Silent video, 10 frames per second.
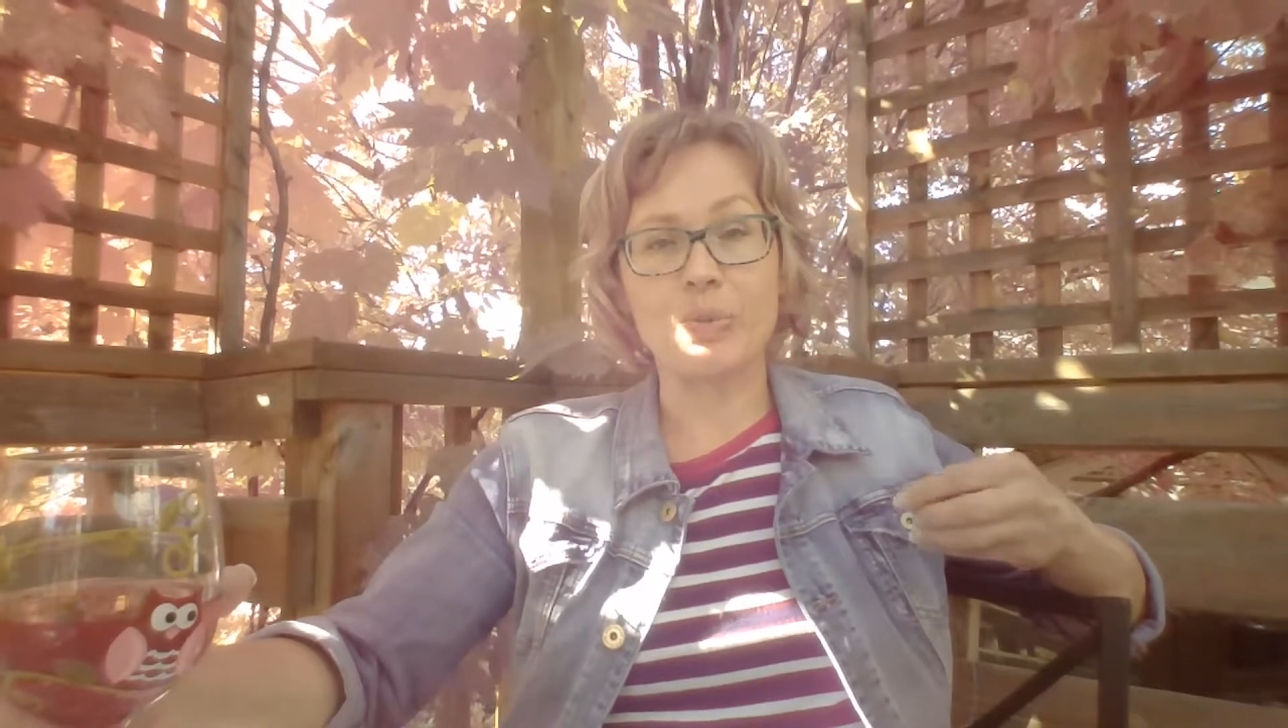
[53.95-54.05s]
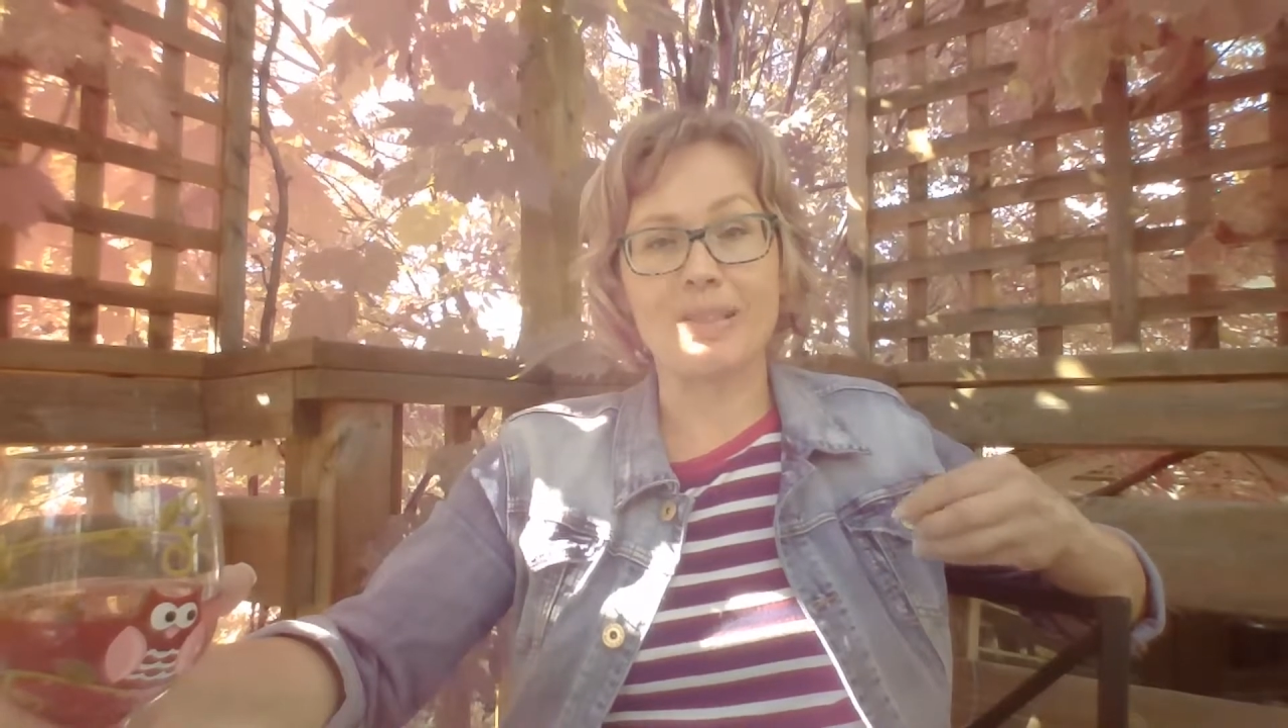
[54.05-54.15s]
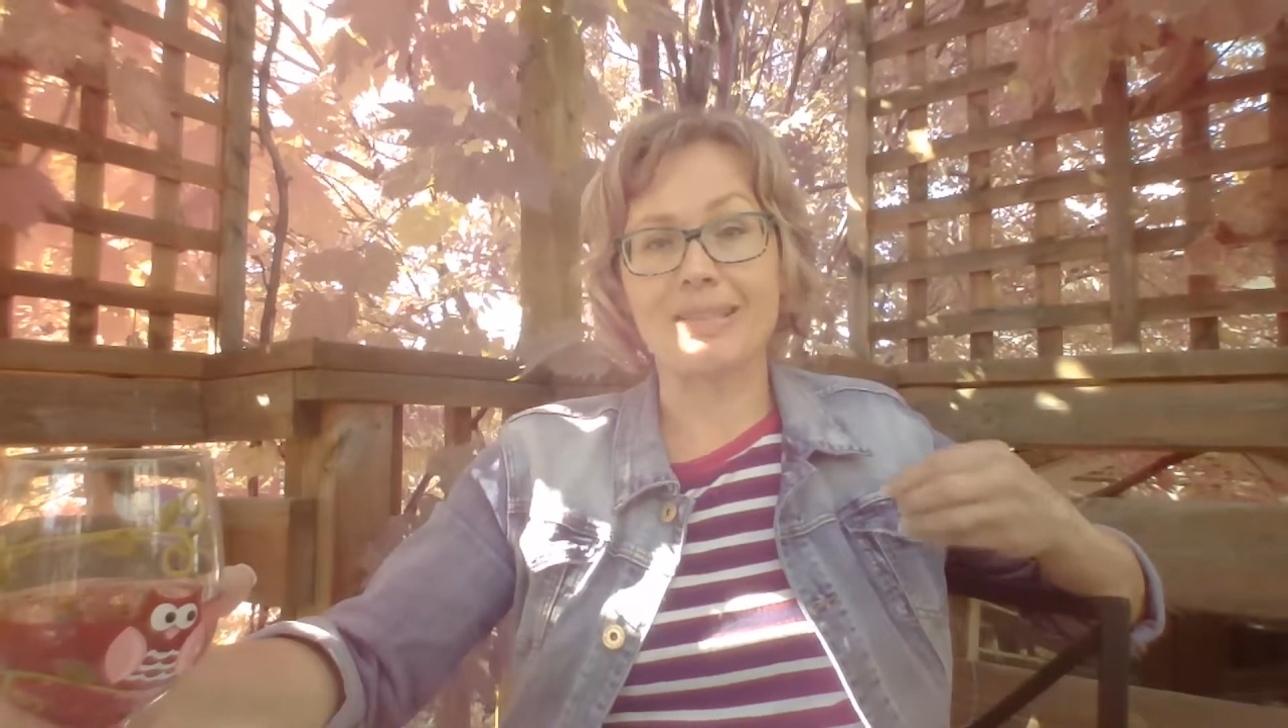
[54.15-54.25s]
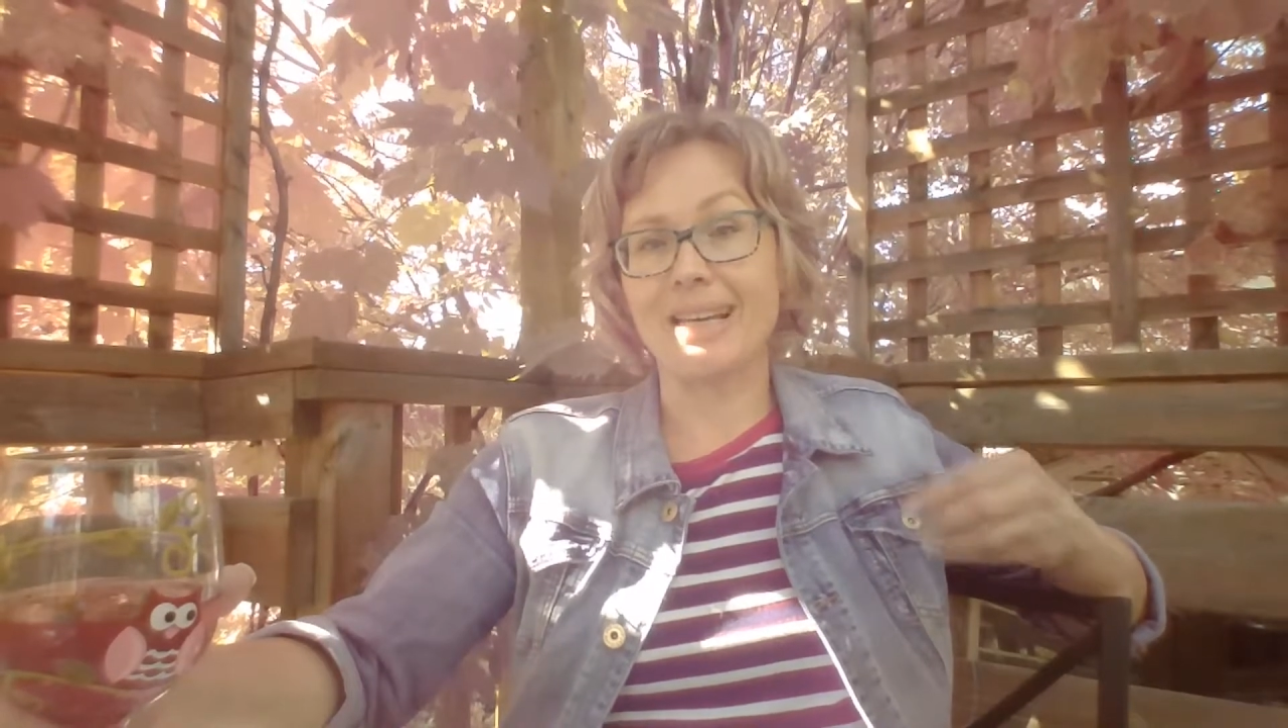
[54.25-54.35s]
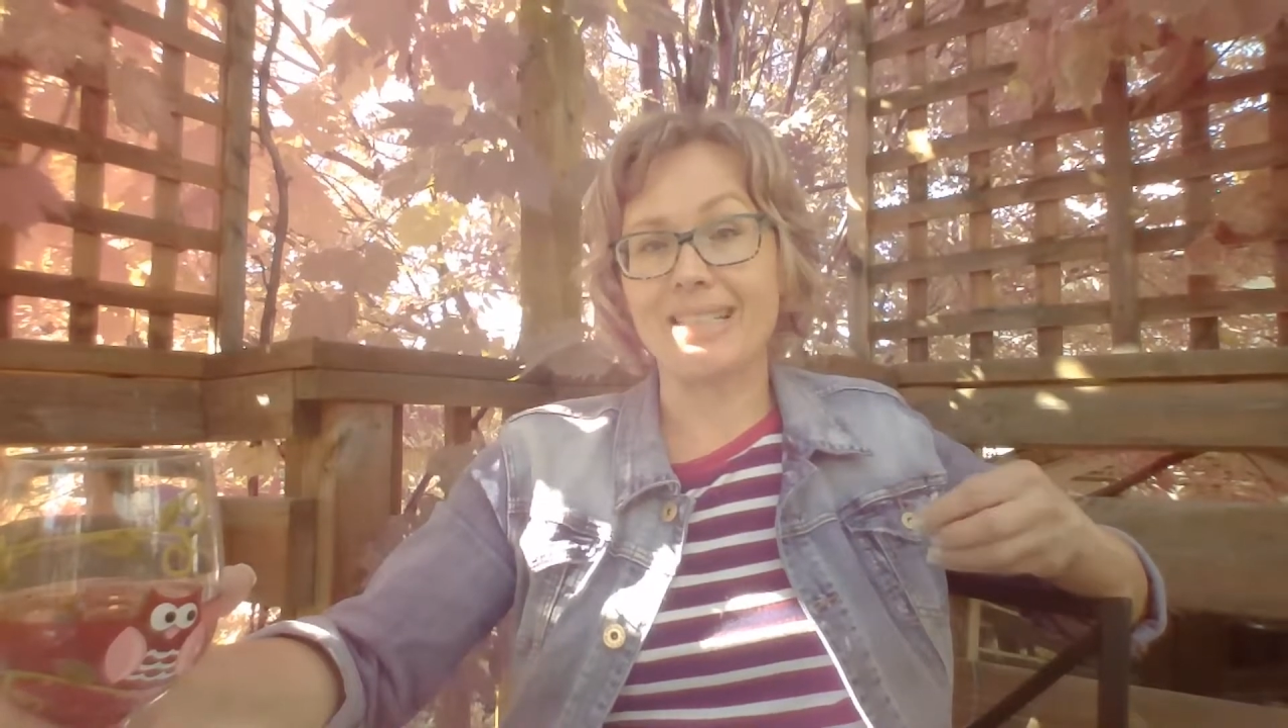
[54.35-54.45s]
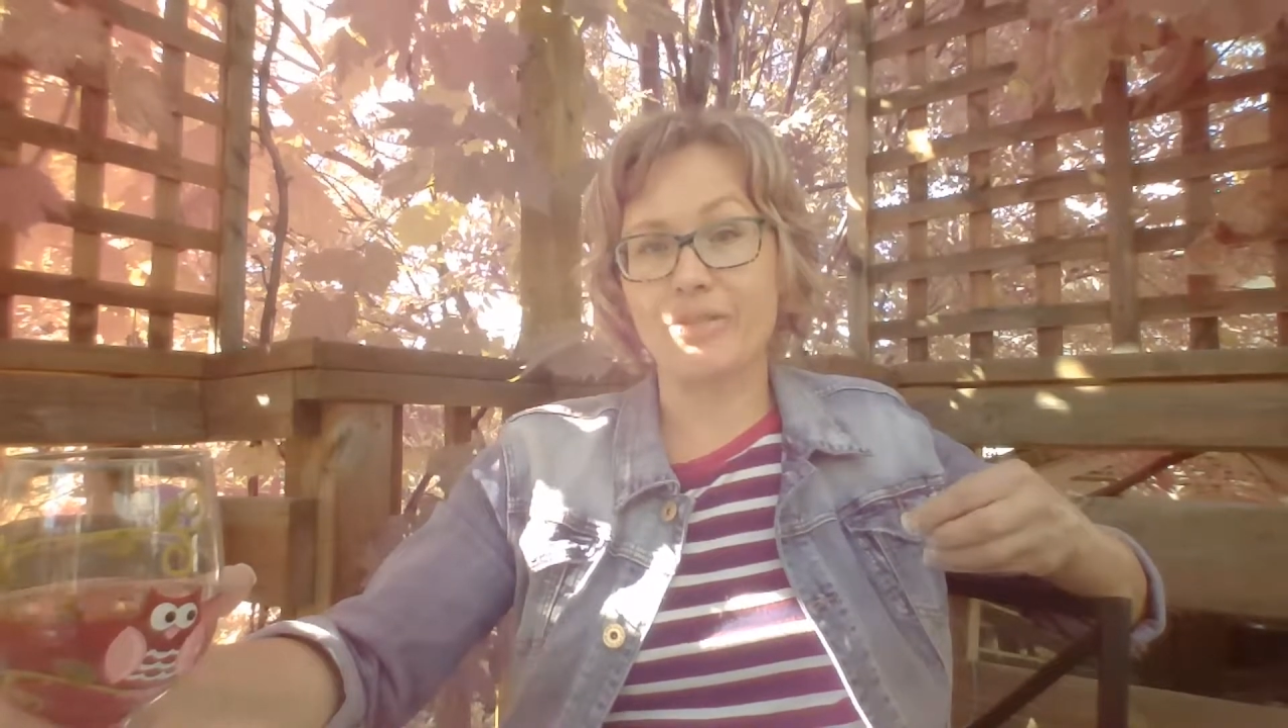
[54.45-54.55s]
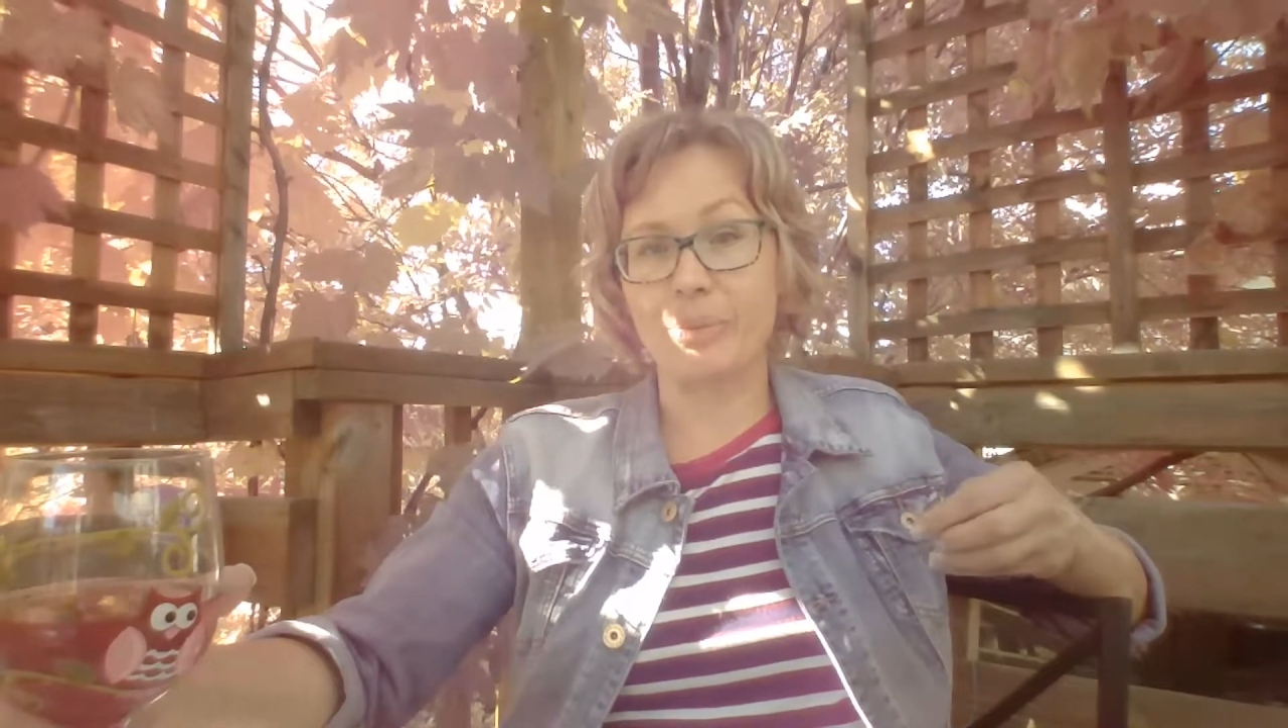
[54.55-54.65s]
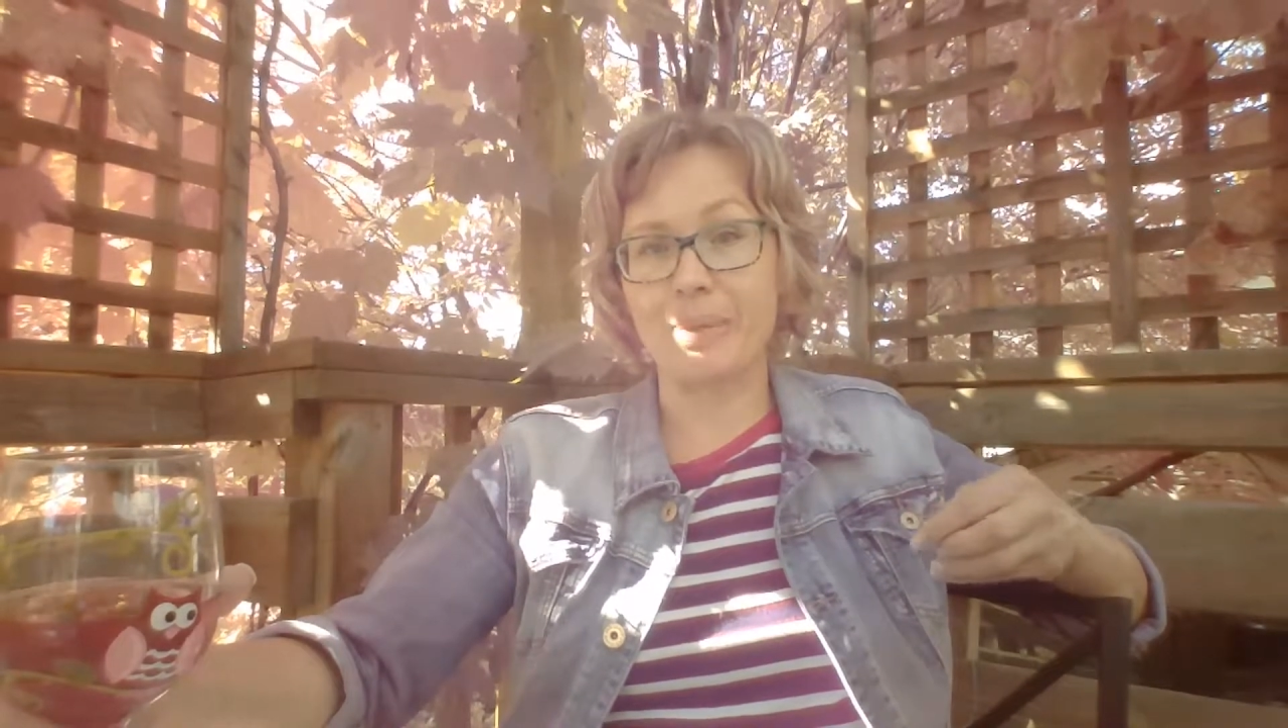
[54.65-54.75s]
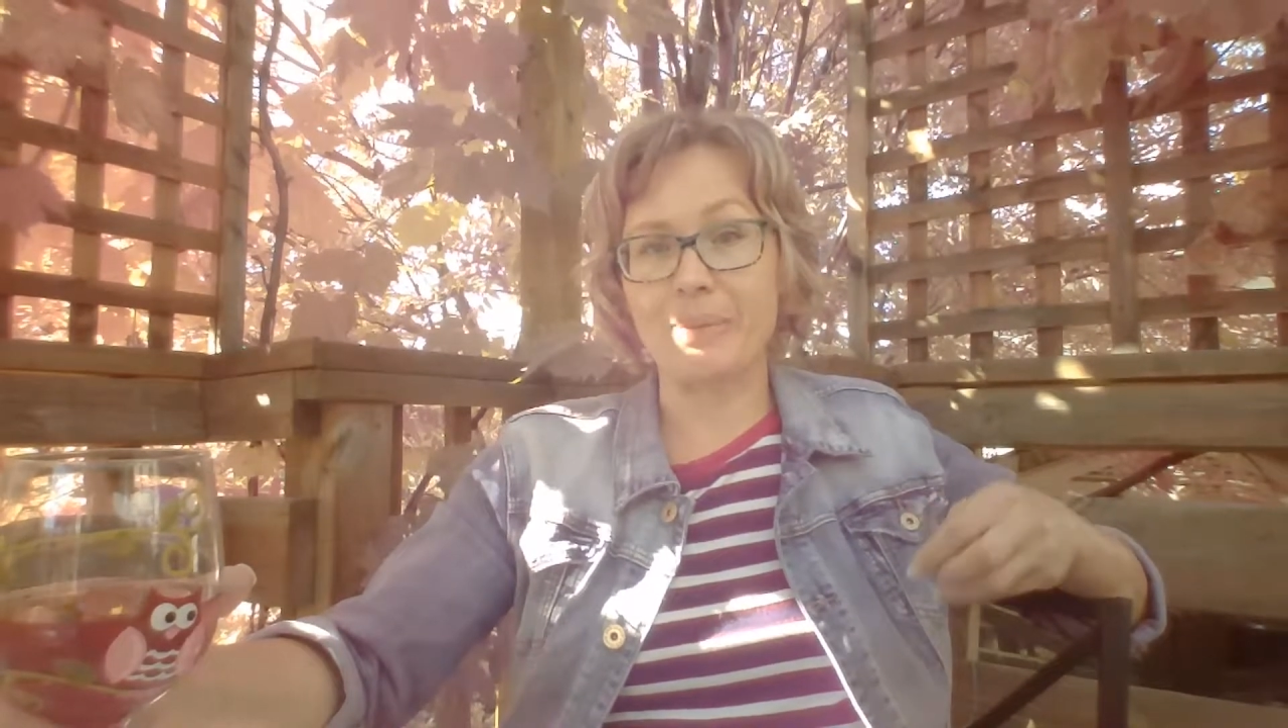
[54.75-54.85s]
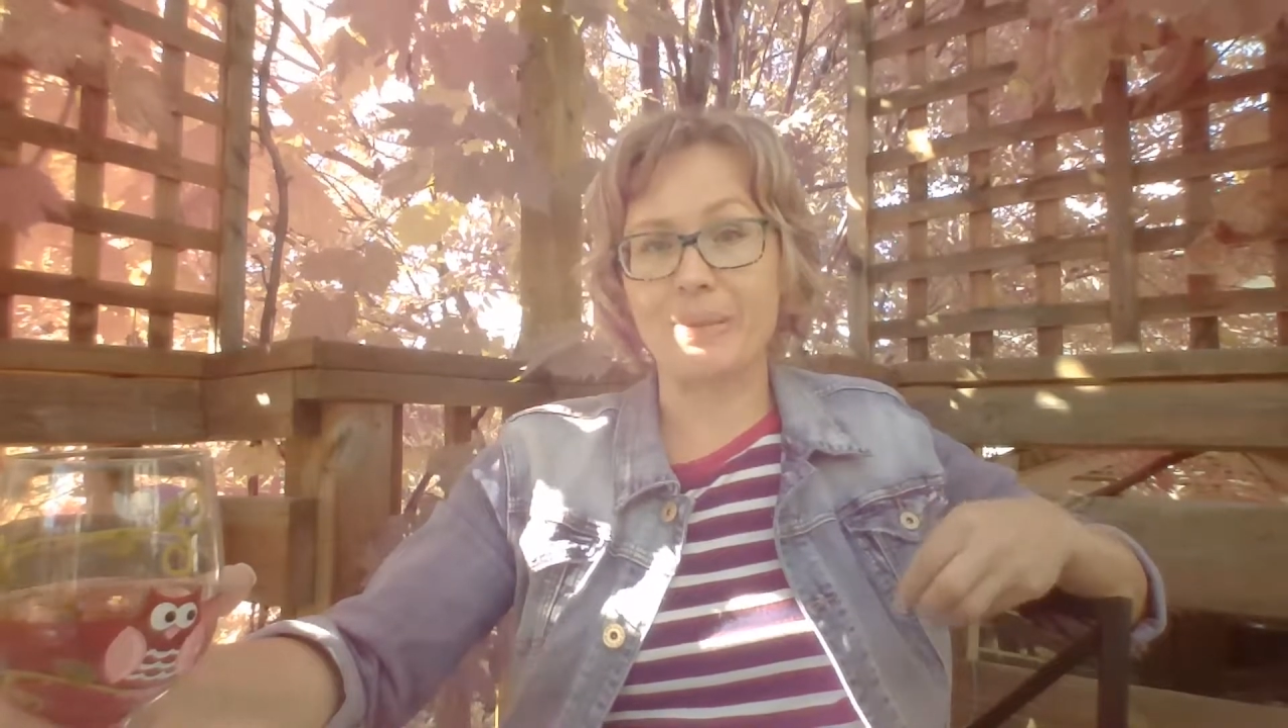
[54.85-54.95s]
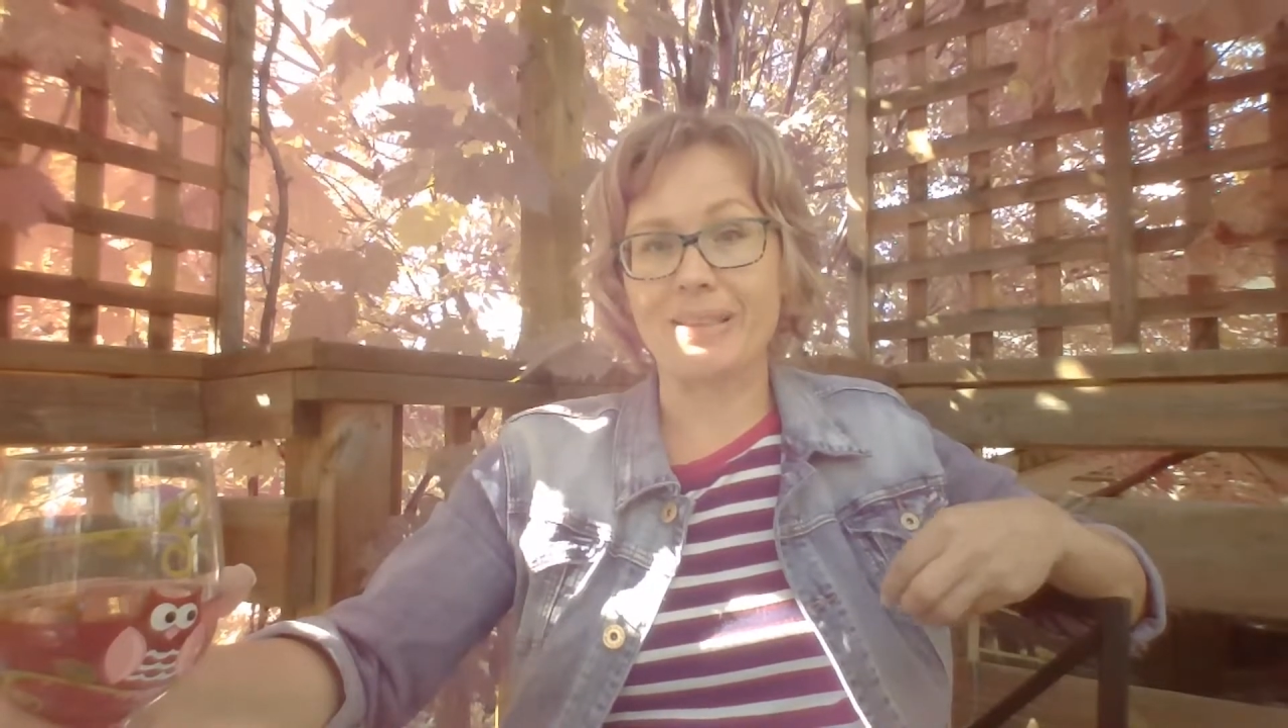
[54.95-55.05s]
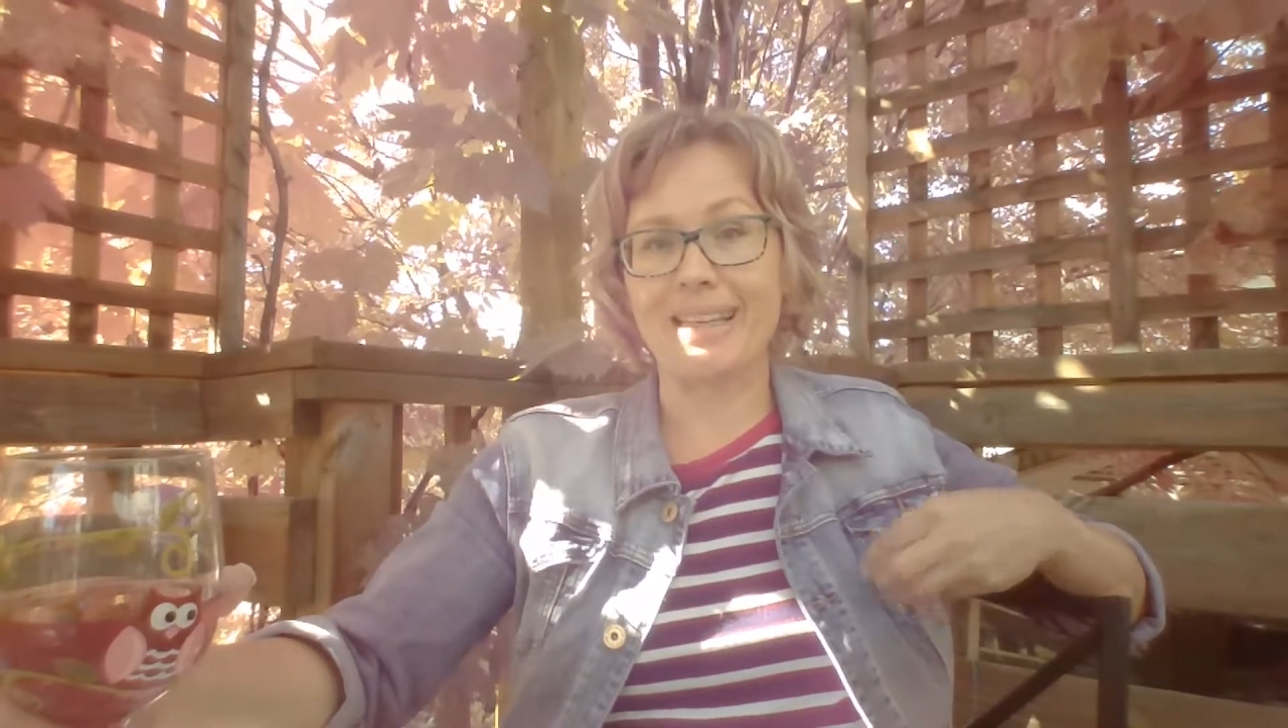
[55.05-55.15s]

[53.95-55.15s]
with a lot of different people,